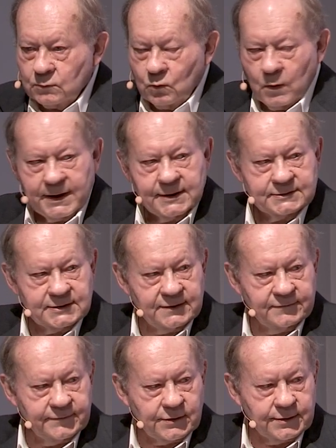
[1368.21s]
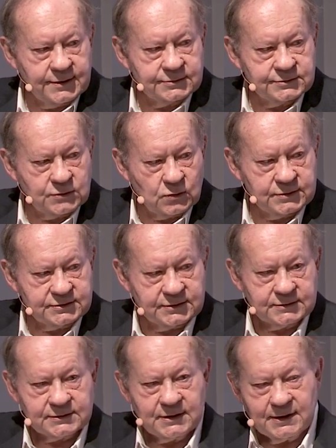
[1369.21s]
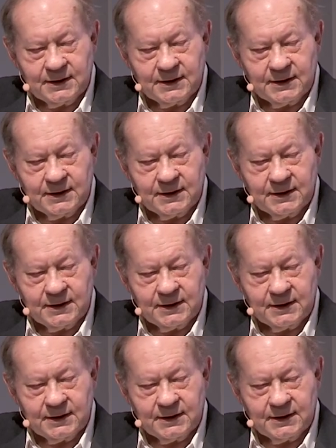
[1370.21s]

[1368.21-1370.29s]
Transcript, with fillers: ways and of various sources